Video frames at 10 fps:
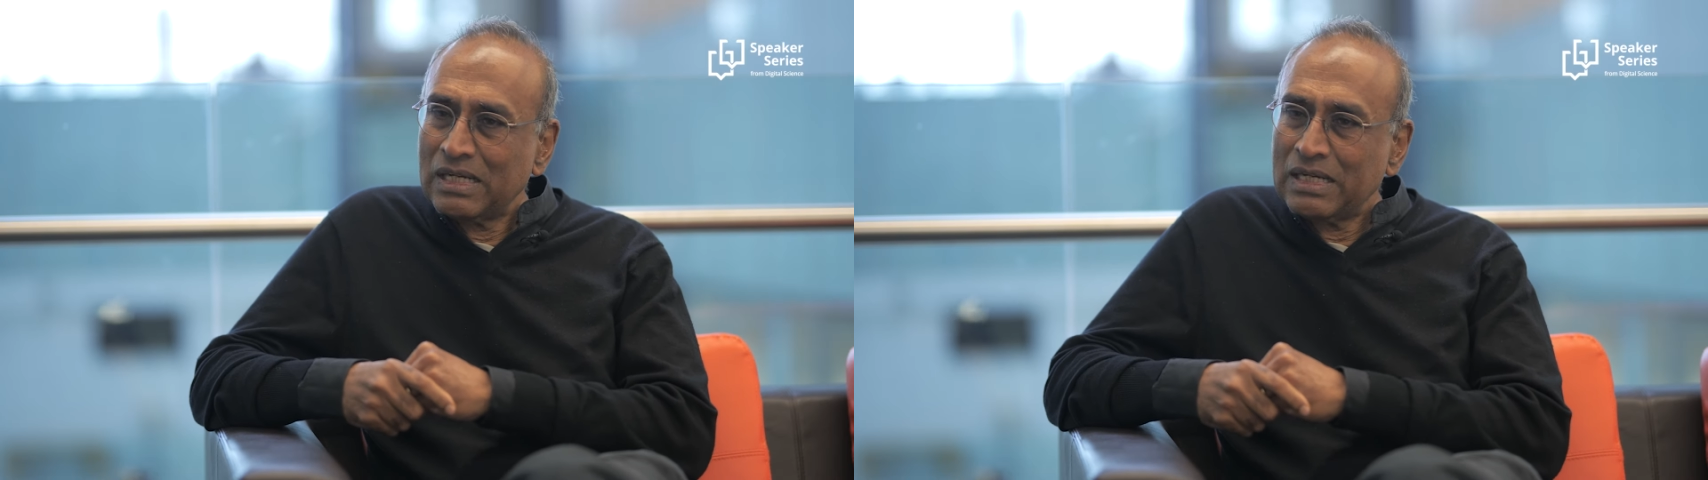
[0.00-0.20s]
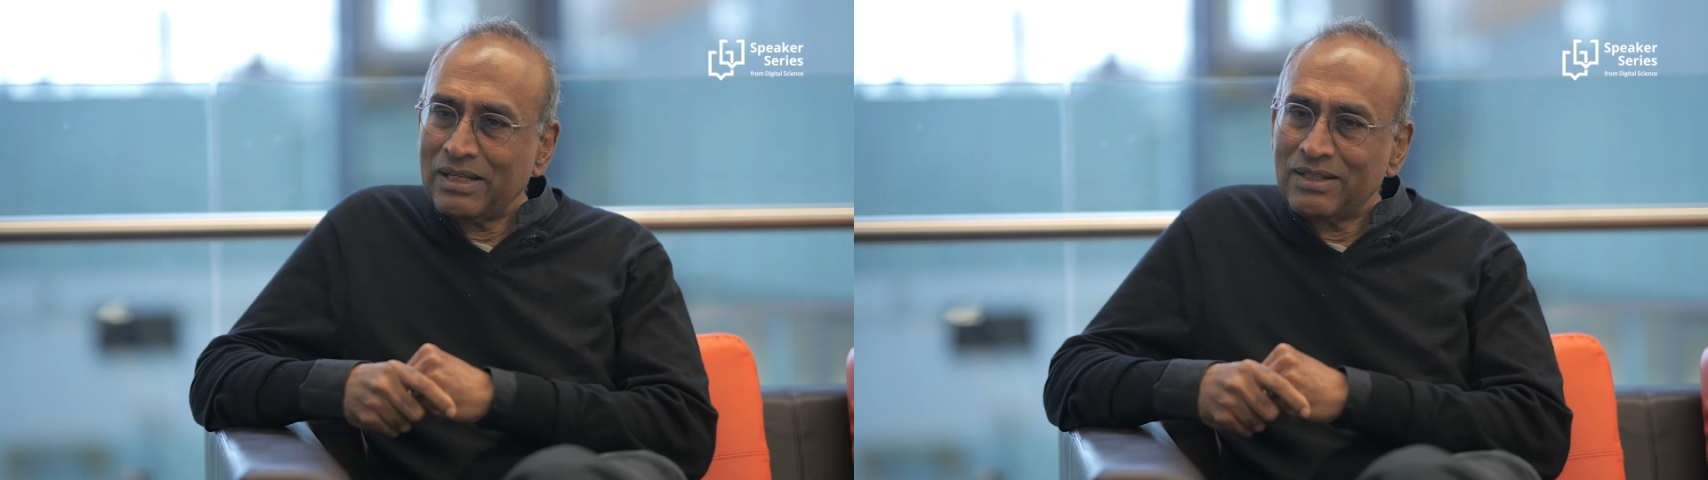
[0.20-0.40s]

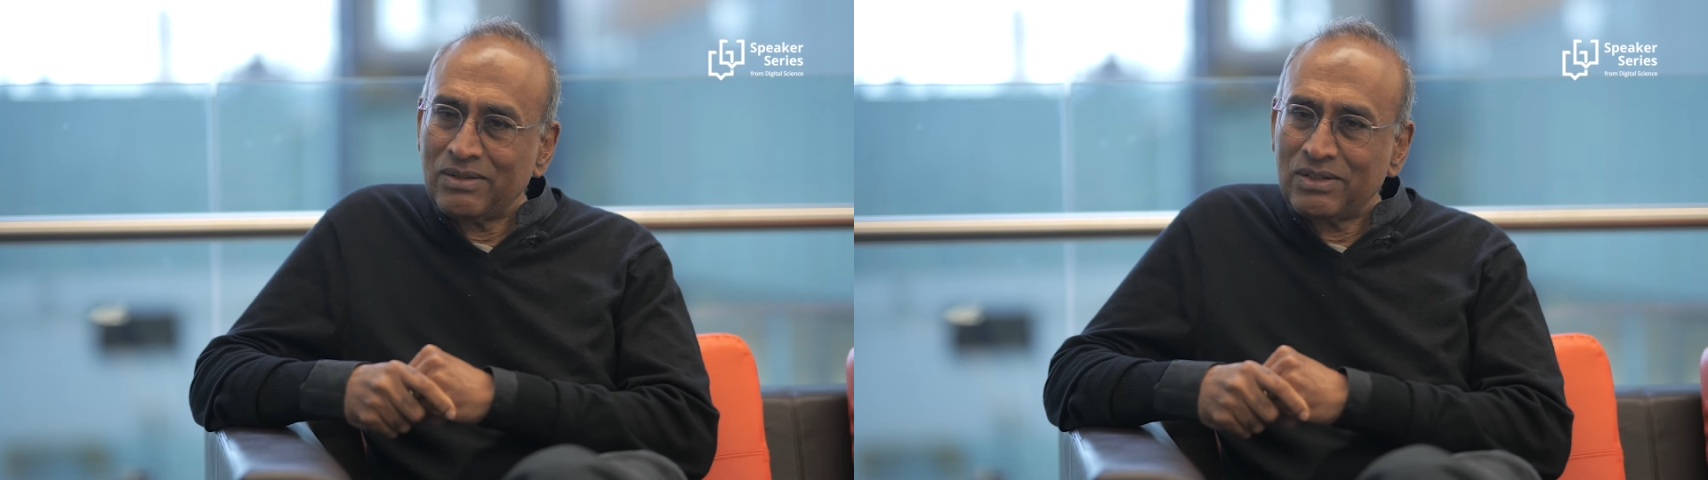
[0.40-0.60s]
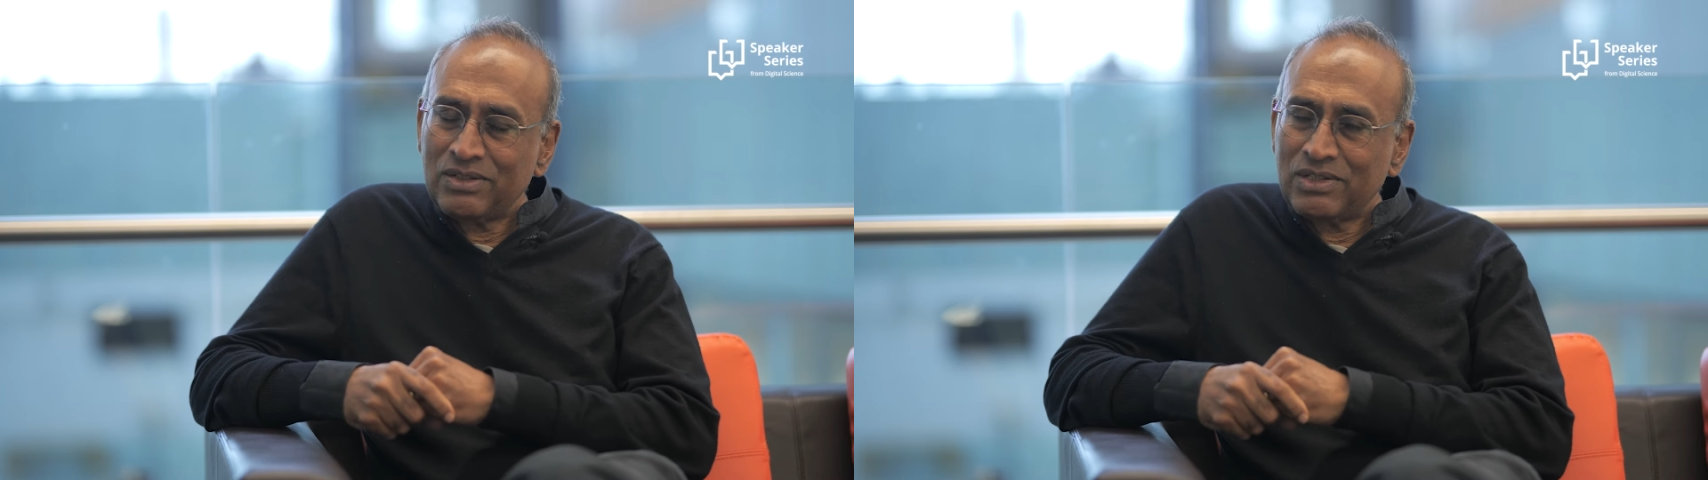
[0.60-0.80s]
Uh,
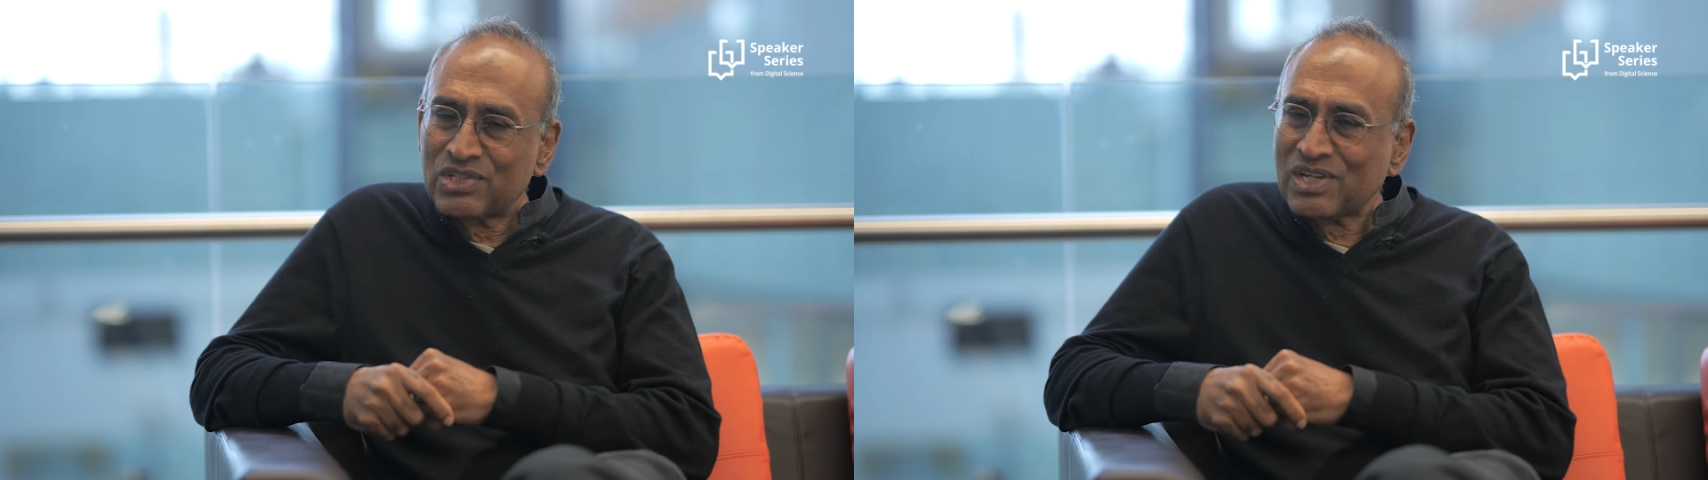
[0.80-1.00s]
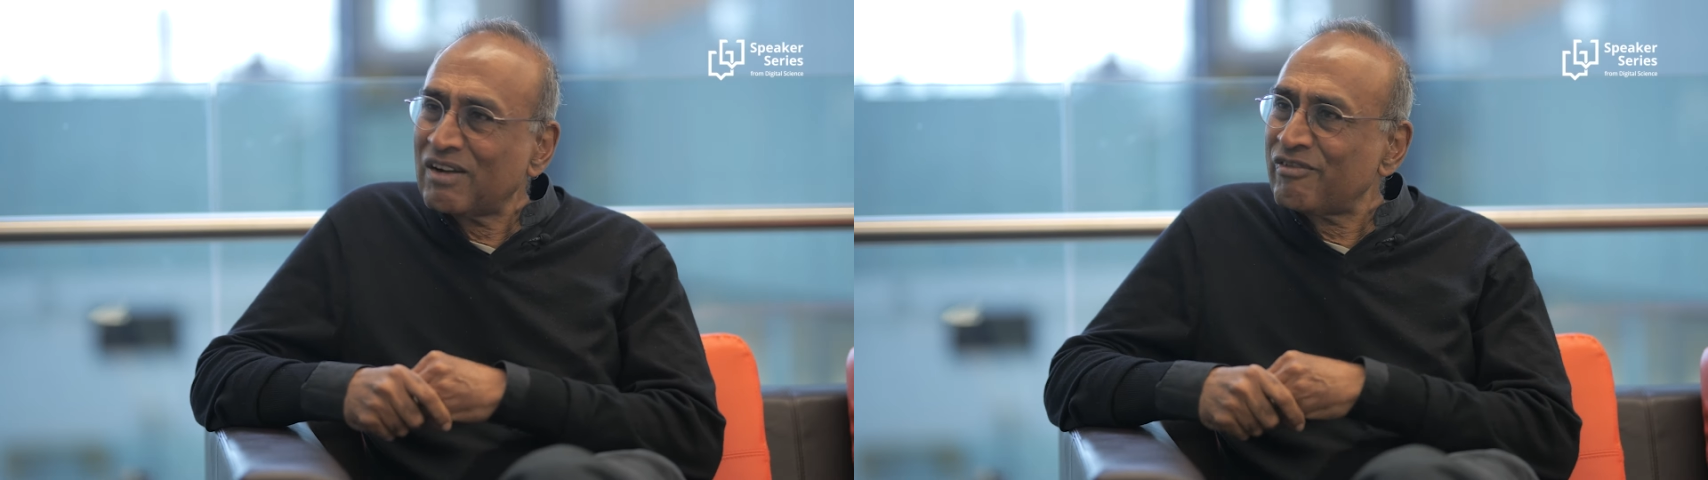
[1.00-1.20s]

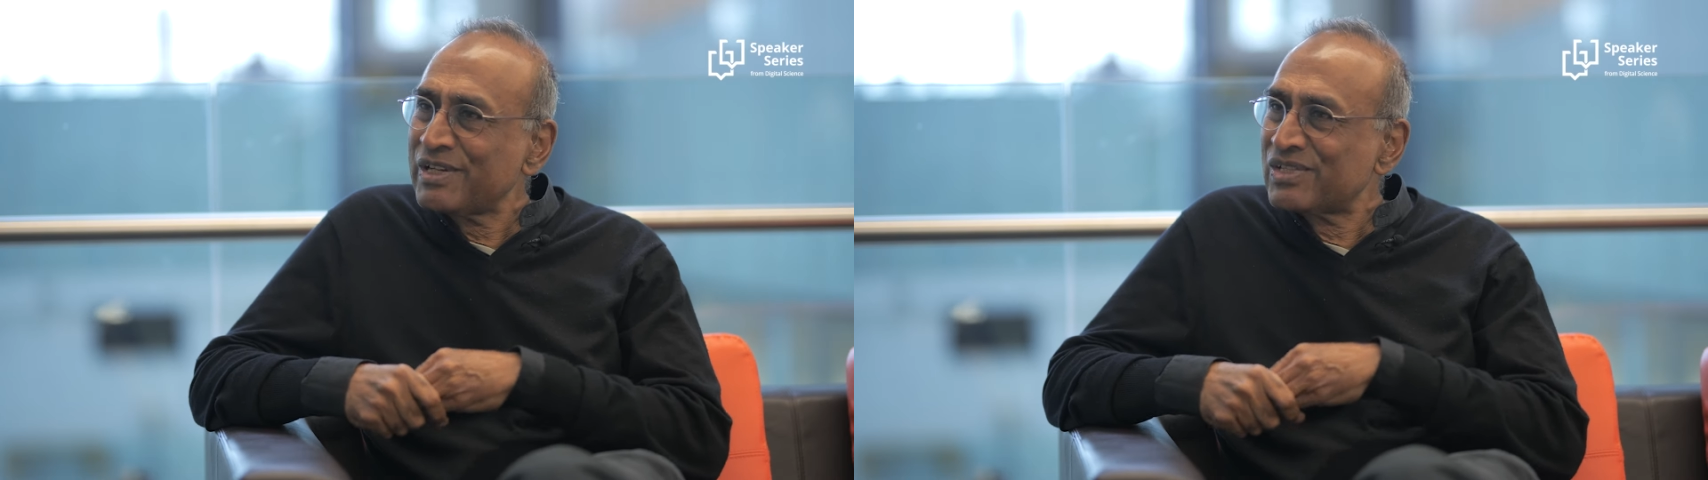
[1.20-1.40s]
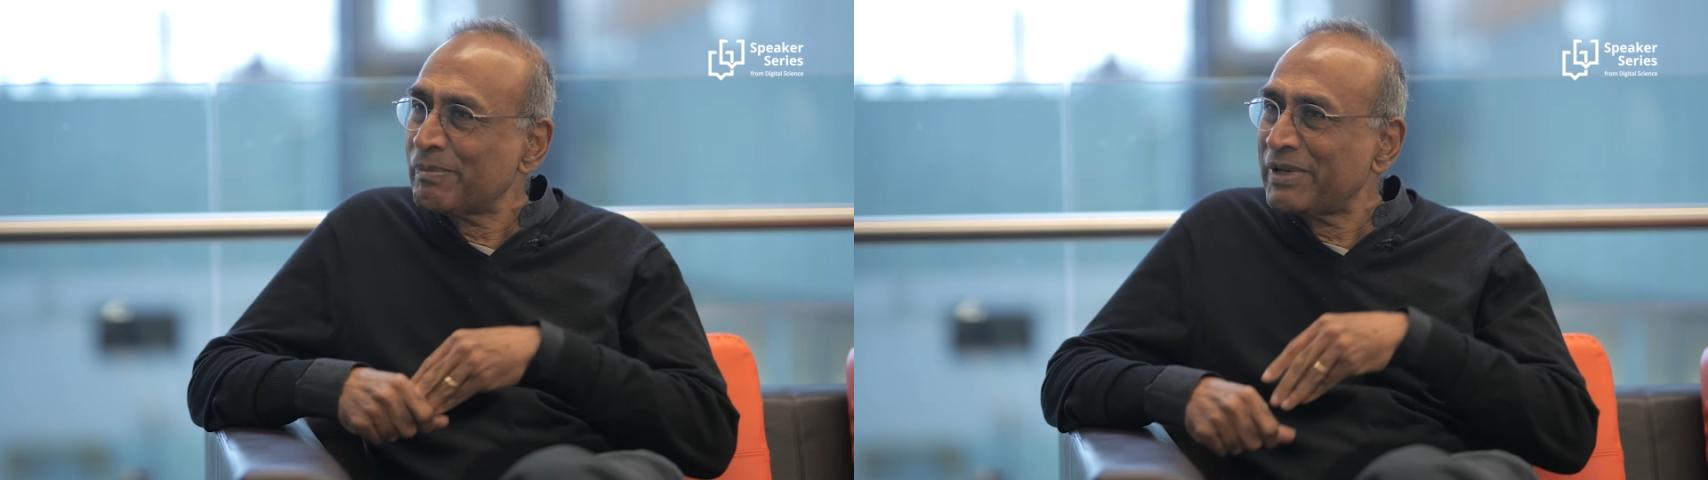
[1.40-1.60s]

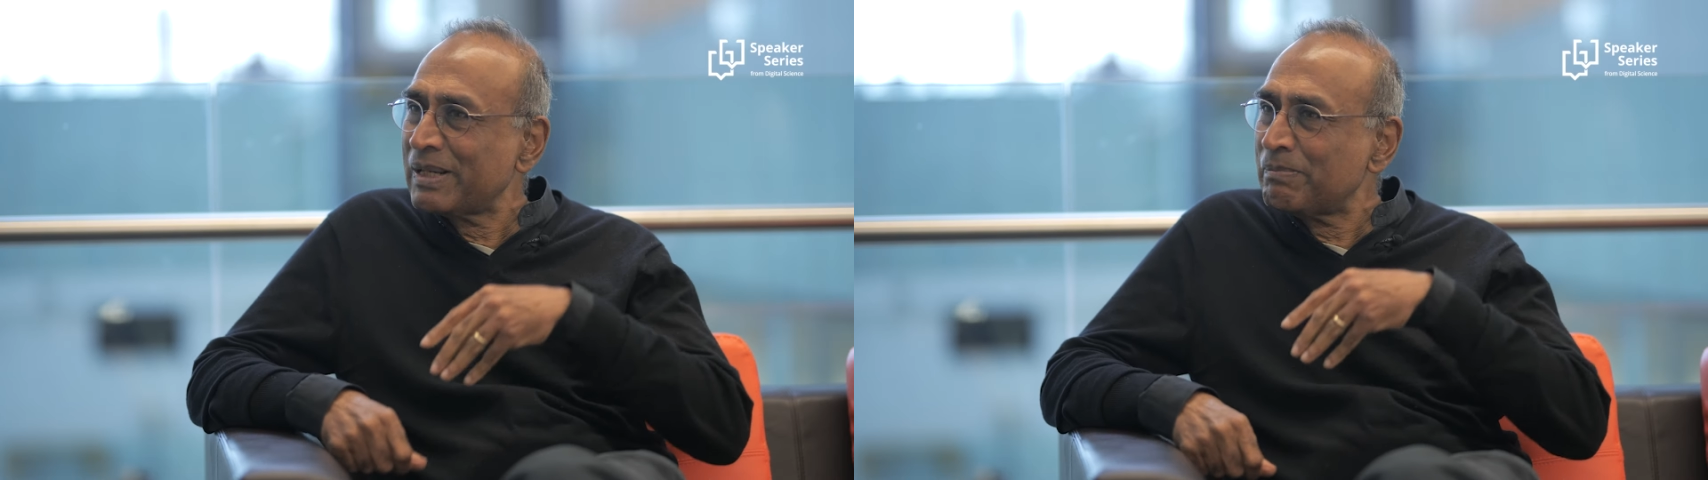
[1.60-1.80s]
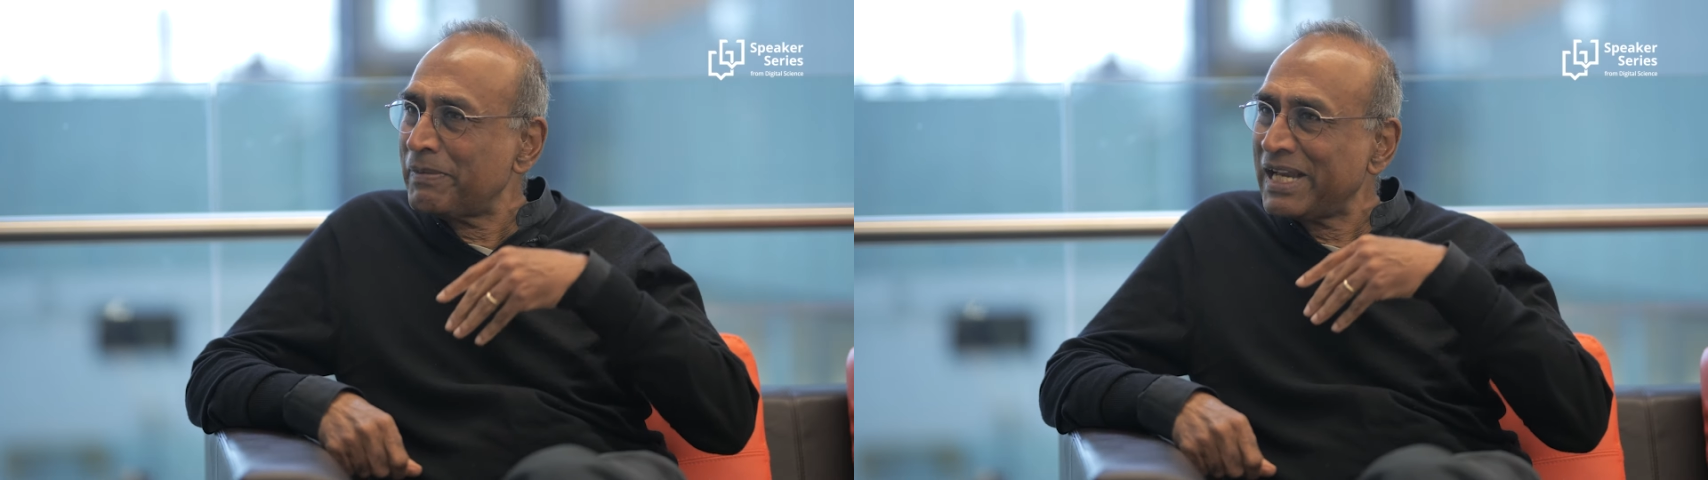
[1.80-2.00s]
discoveries are
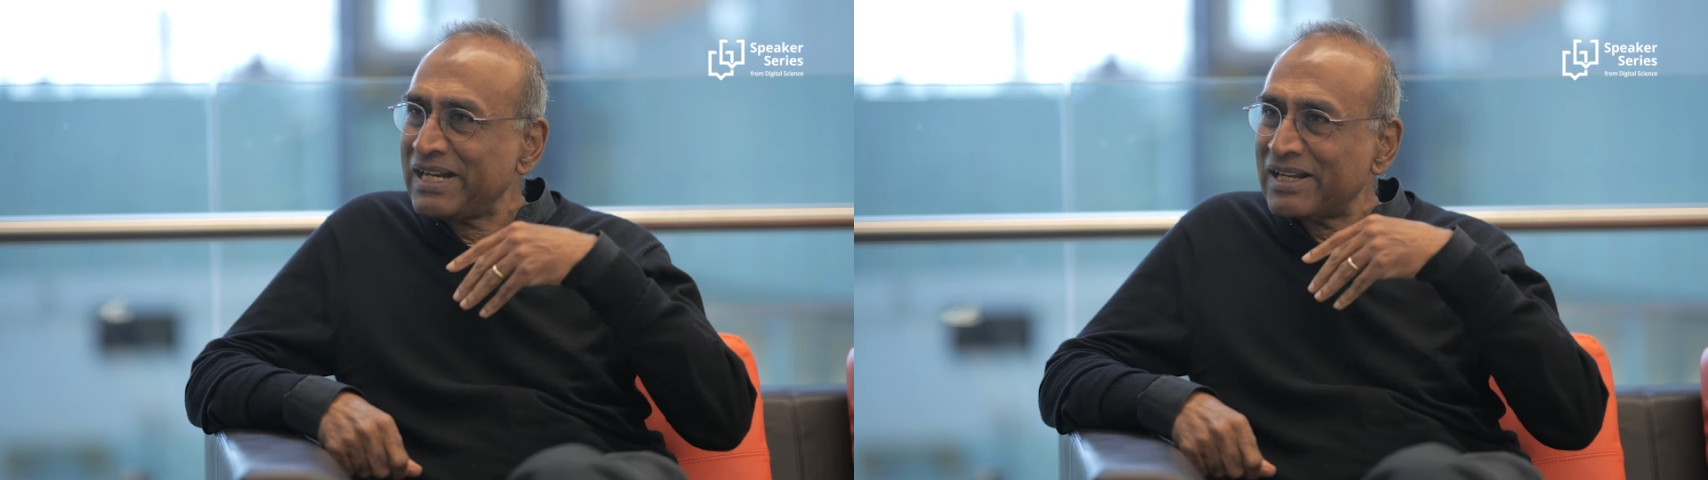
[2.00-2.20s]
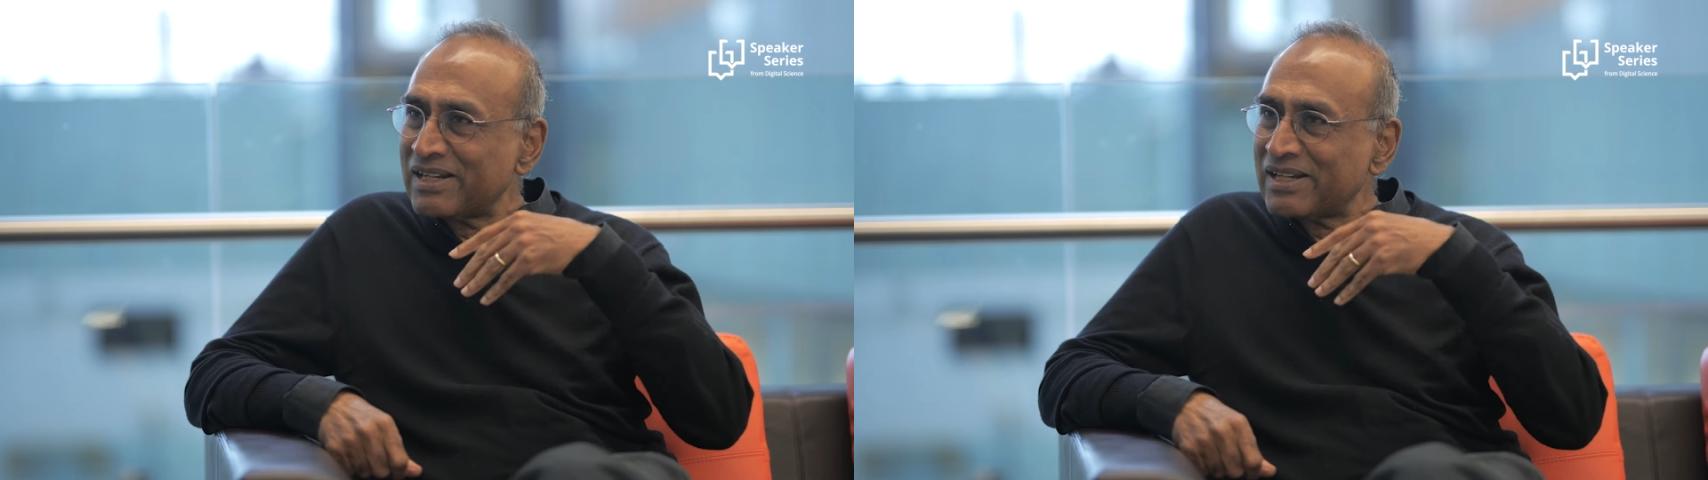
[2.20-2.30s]
being made